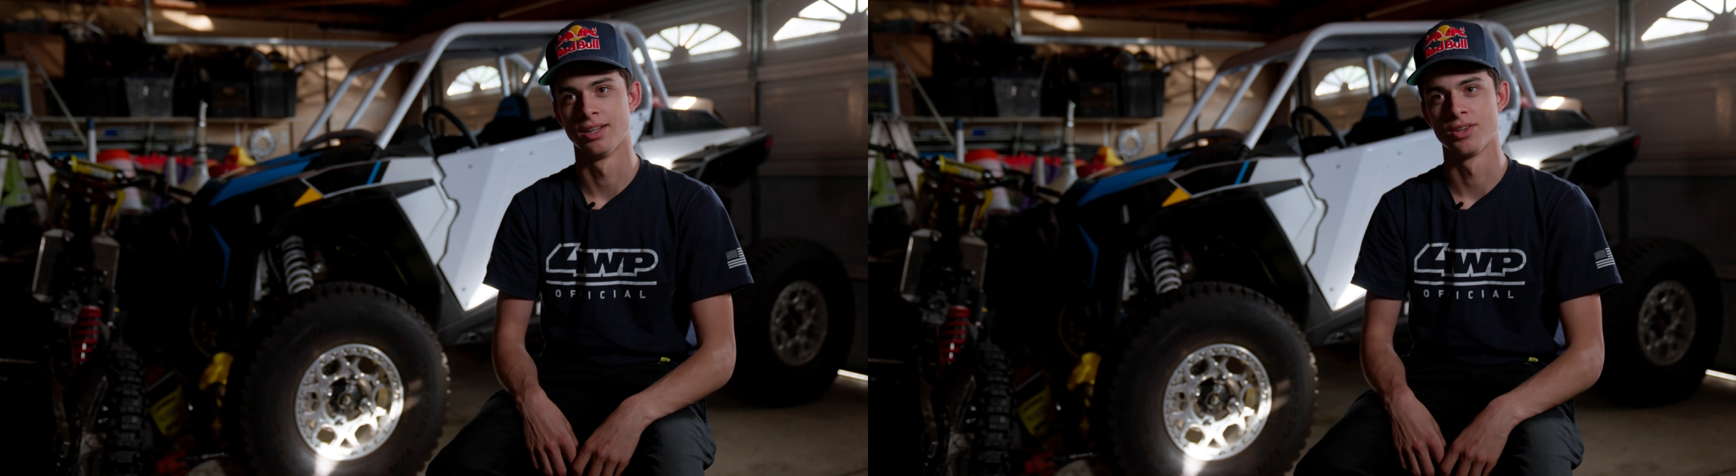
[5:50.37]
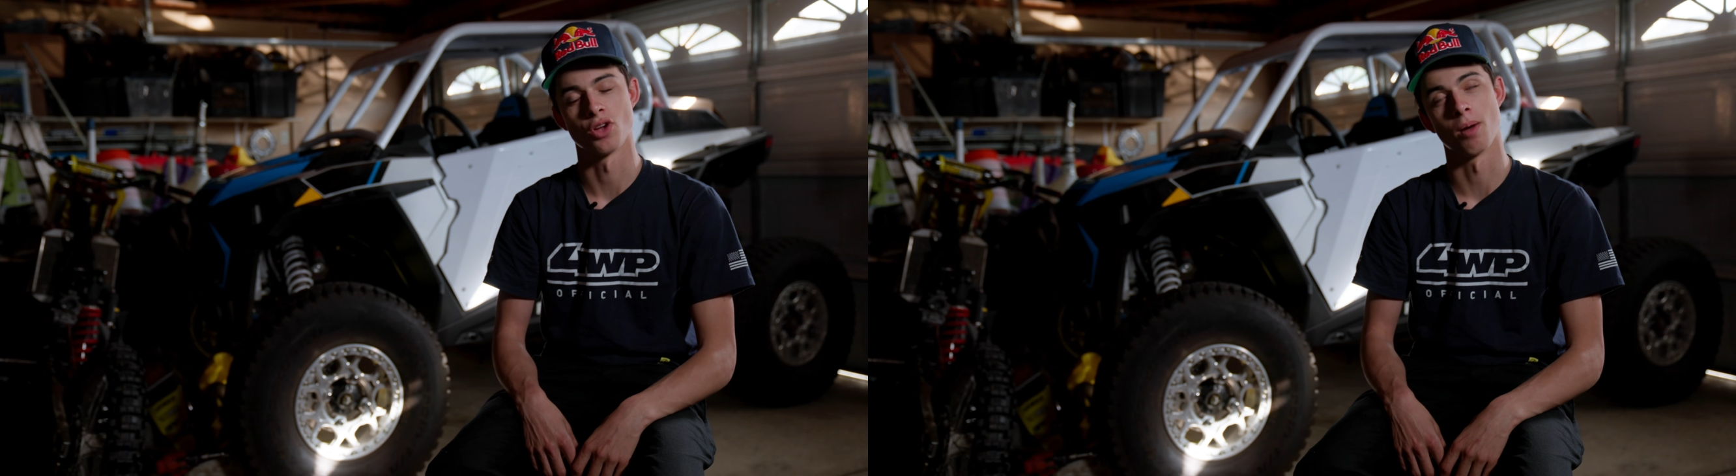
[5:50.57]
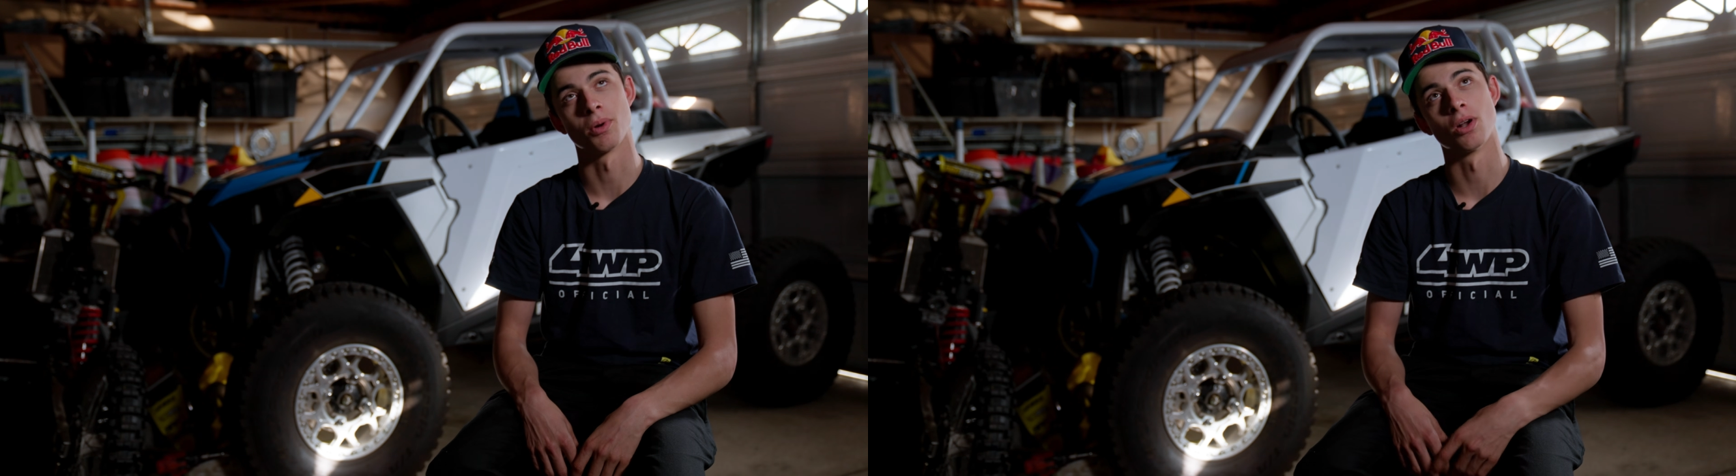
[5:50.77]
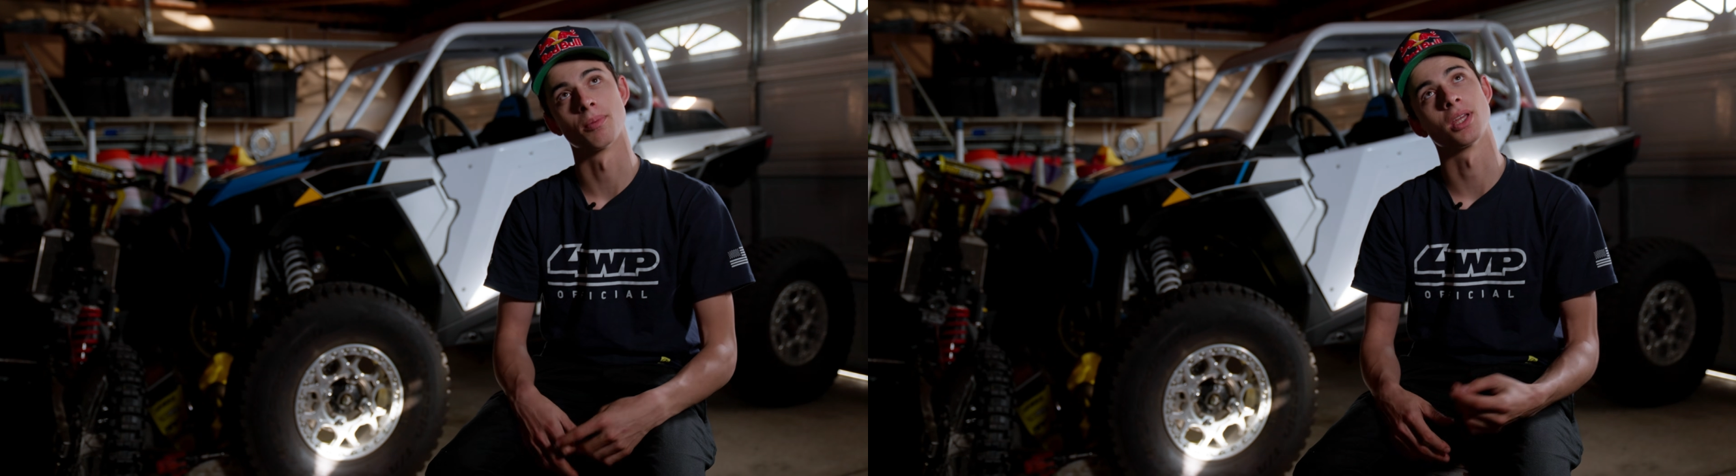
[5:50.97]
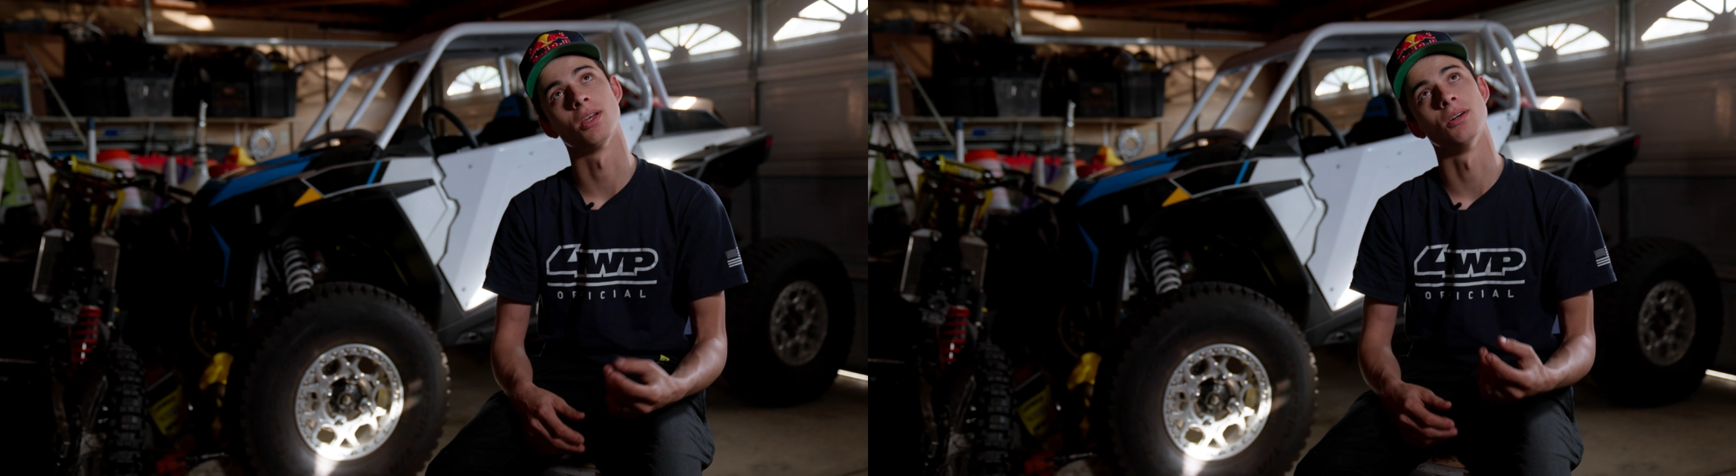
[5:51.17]
So I'm going up
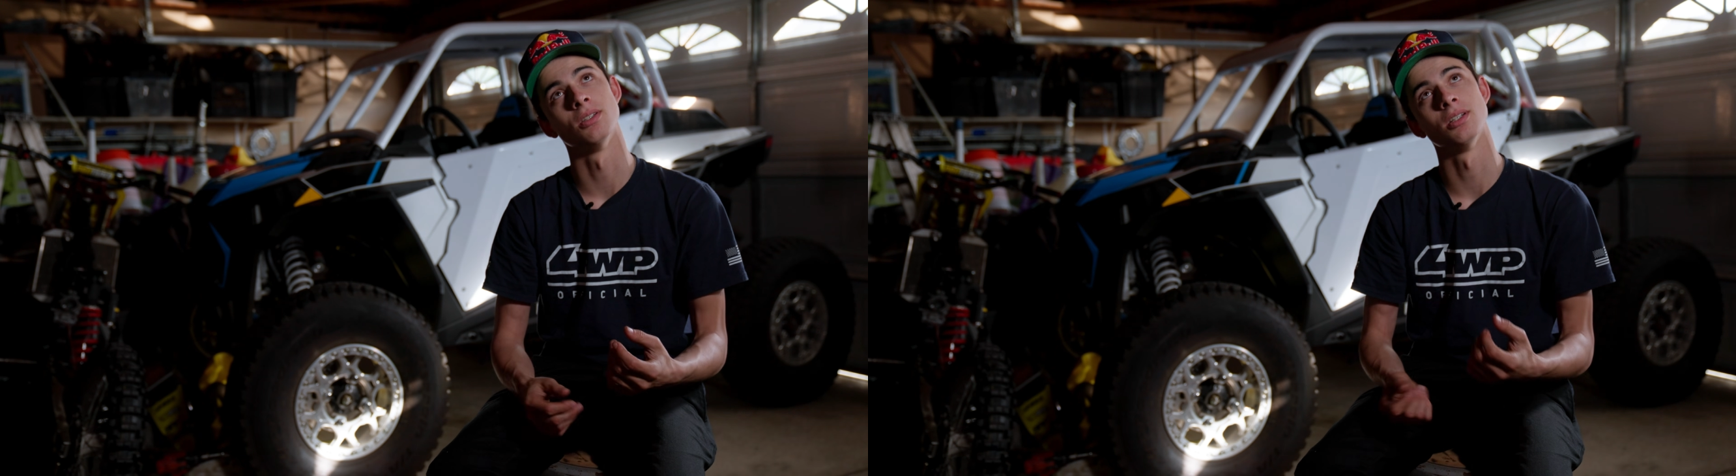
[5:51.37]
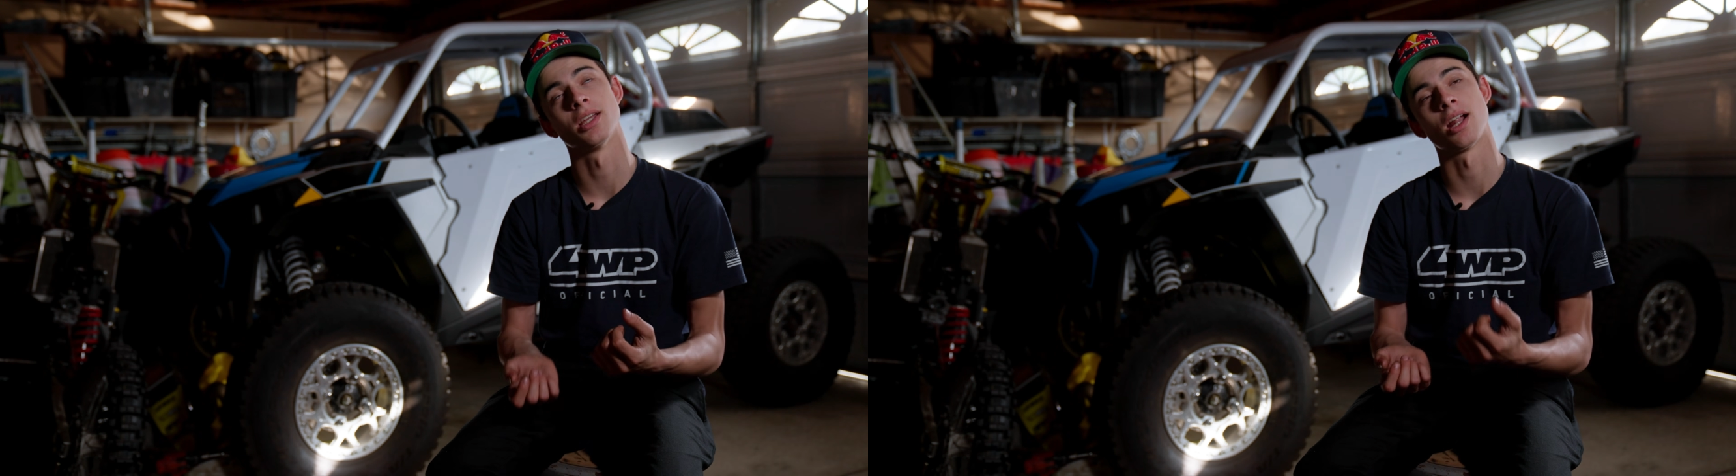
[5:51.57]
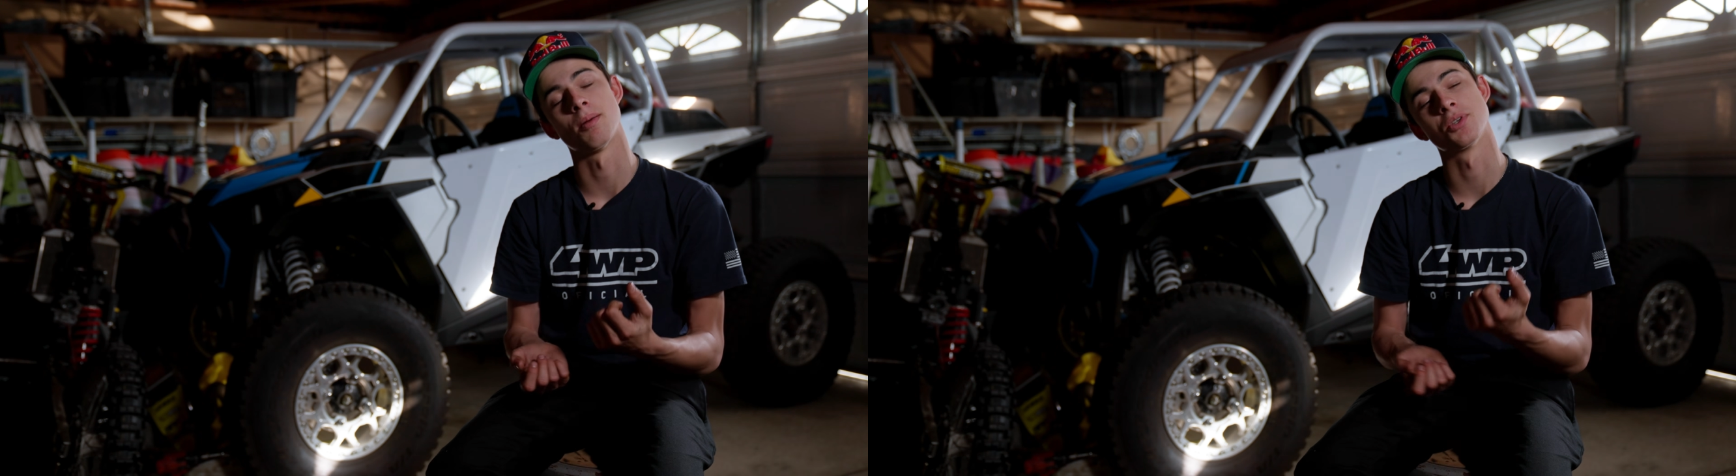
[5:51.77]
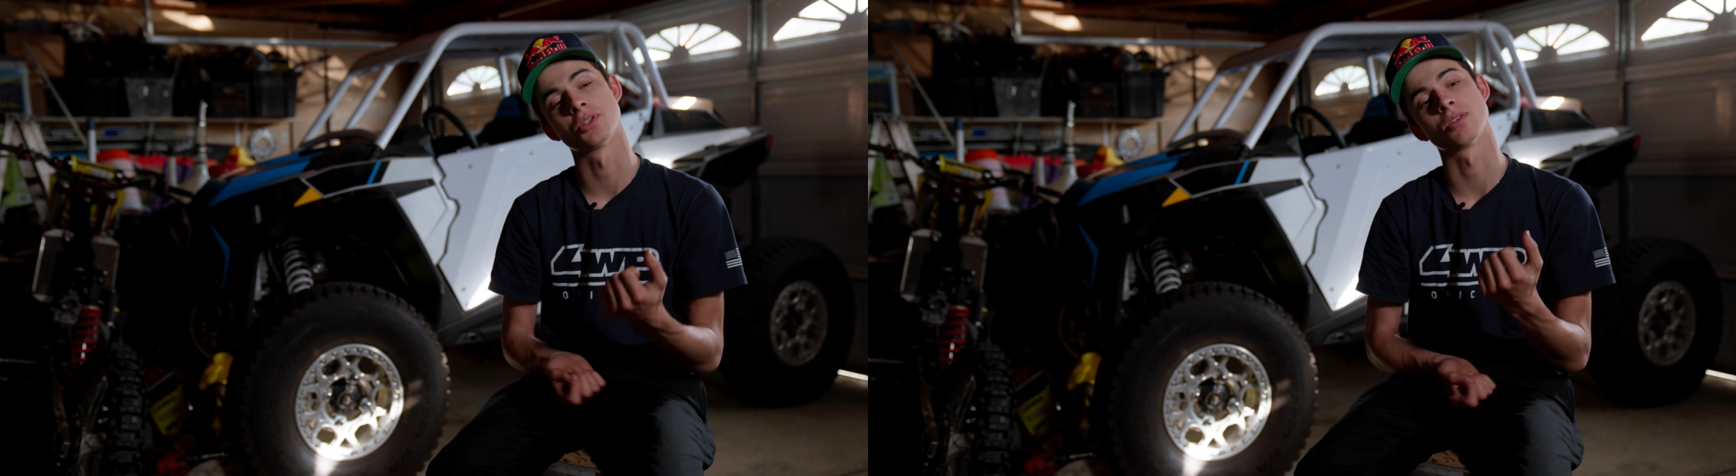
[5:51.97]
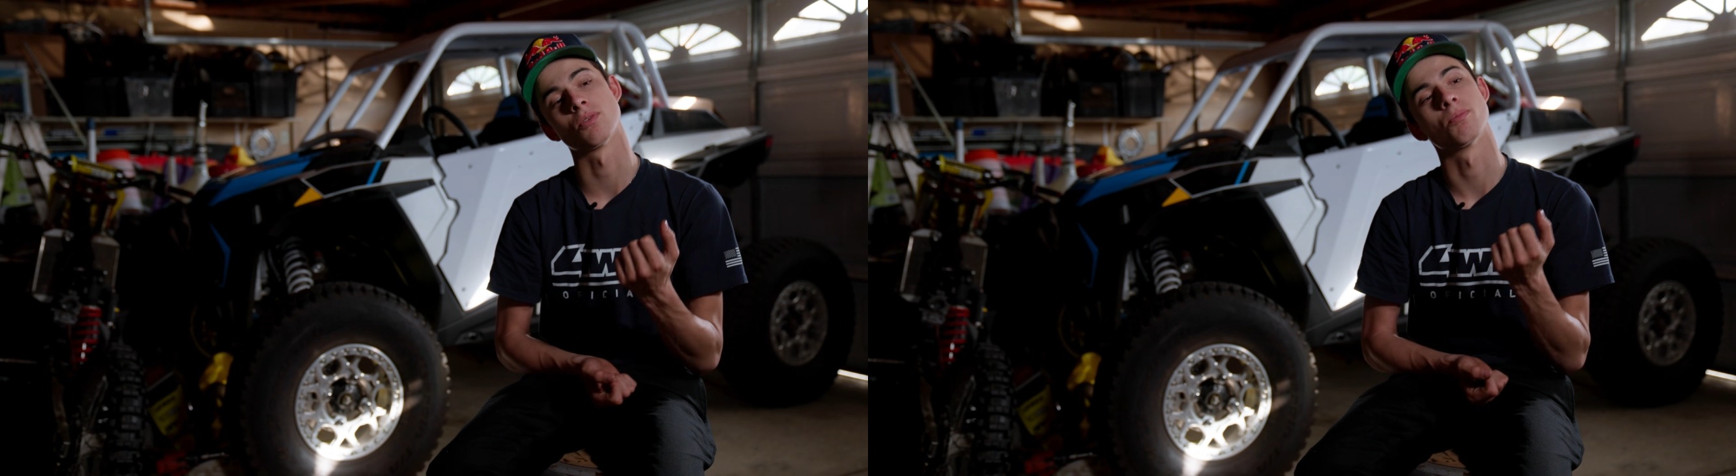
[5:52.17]
the hill, and I'm just